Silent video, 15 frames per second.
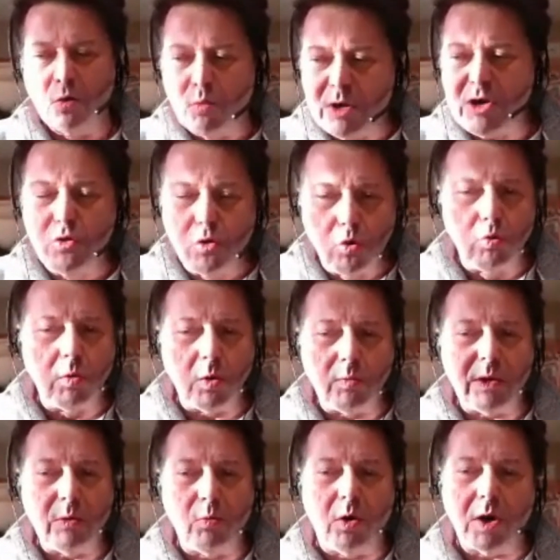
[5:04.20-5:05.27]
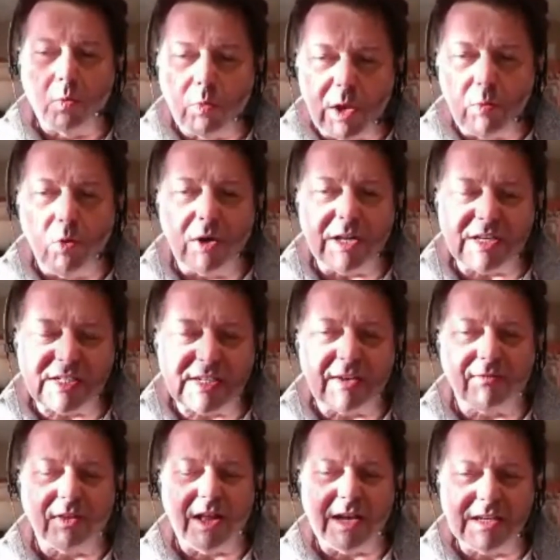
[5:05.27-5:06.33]
we know what we want. We want a
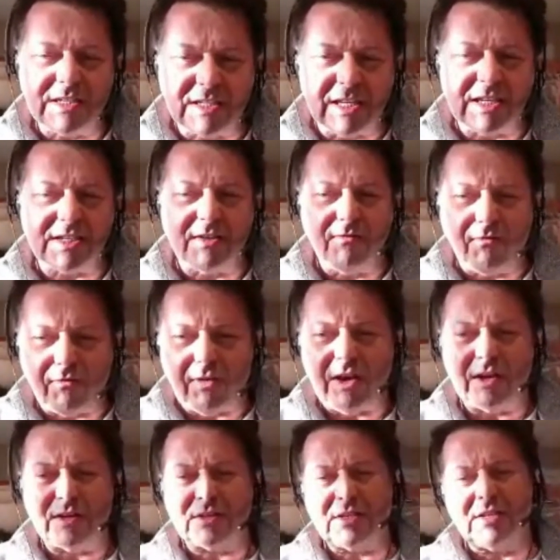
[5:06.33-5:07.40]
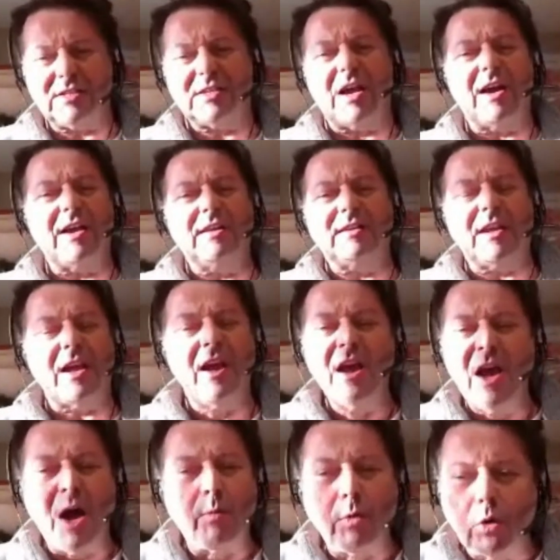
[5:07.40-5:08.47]
civilized, decent, fairer society,
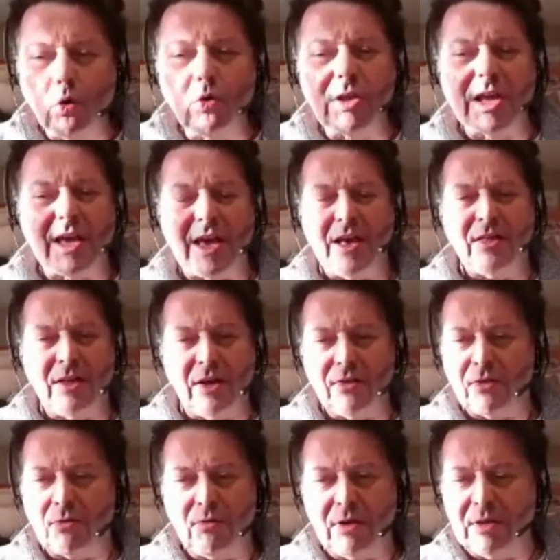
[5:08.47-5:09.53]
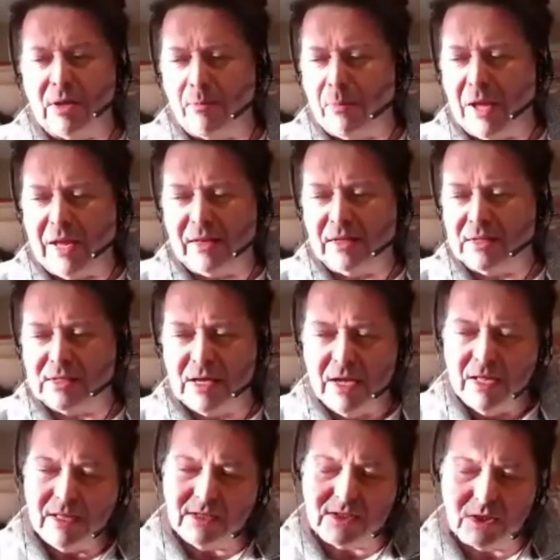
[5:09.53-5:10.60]
and we'll only get that through independence.
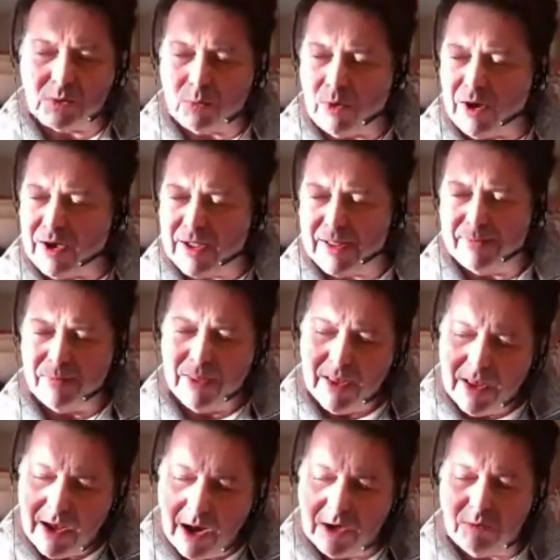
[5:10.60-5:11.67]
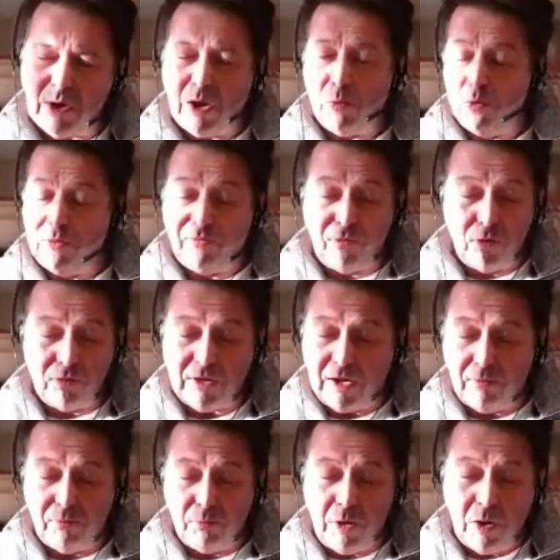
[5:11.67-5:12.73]
This is why. I, I would vote.
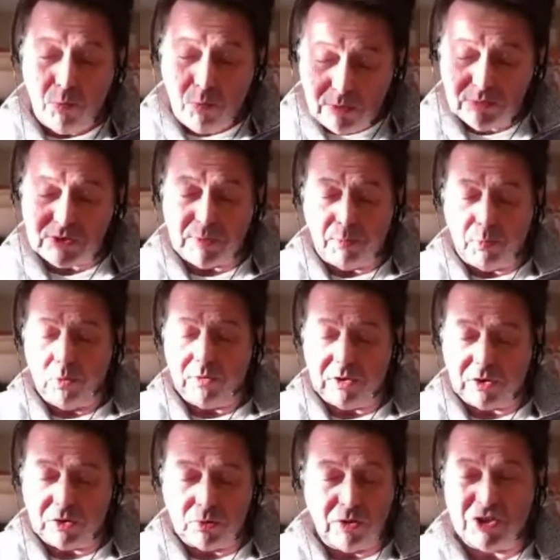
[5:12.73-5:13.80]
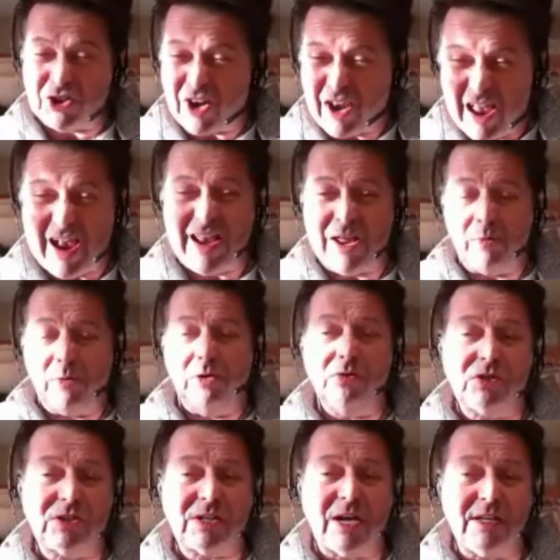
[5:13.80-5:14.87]
I, I will support the Tories or anyone who
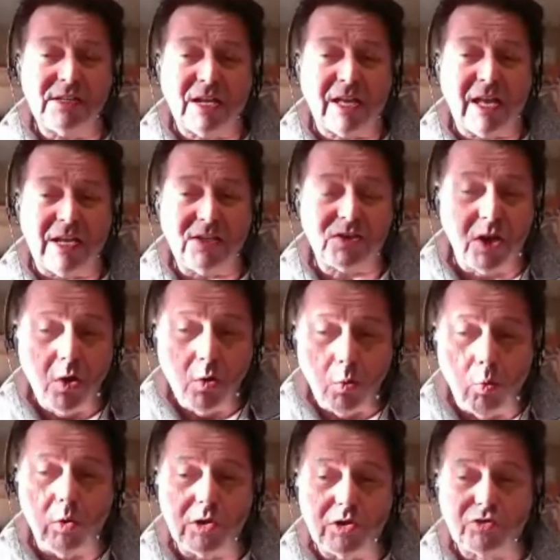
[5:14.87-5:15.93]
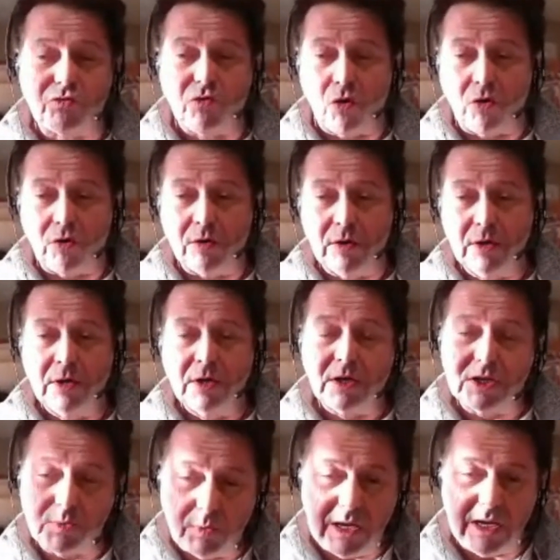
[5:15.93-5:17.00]
stands against what is wrong,
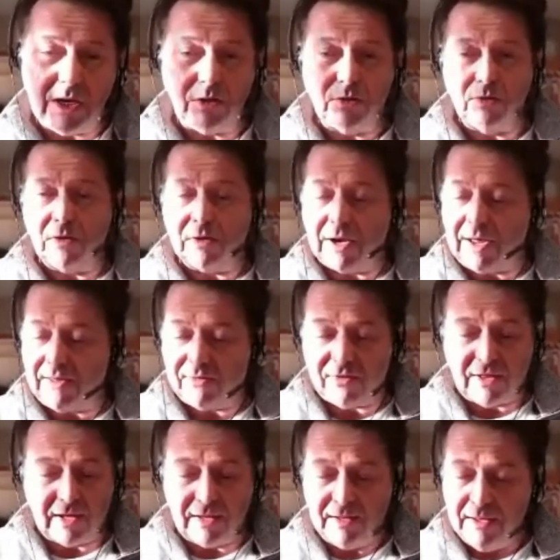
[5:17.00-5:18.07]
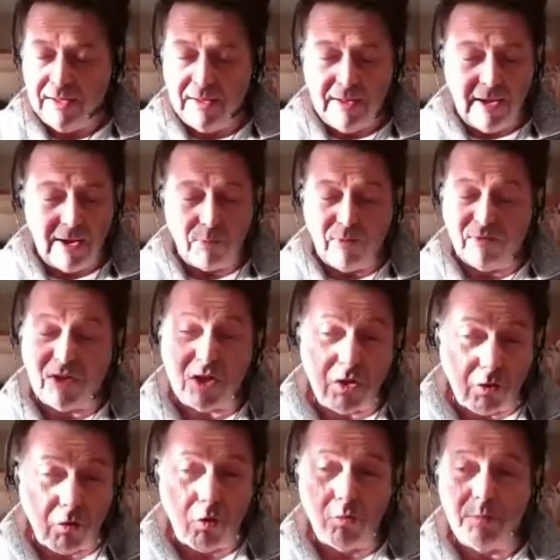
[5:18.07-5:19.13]
because we need to do the right thing, and we've got
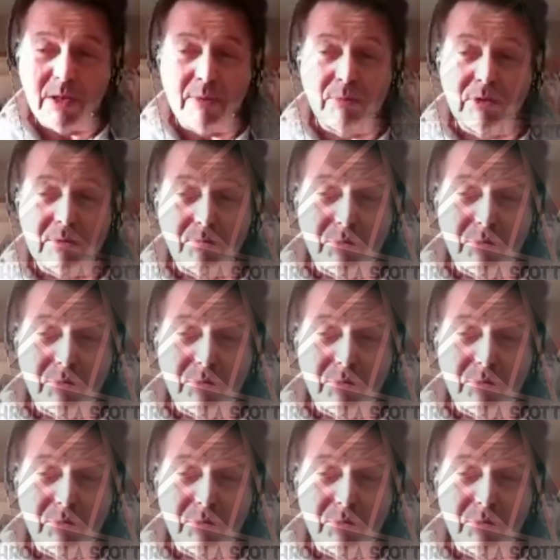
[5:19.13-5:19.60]
the wrong people in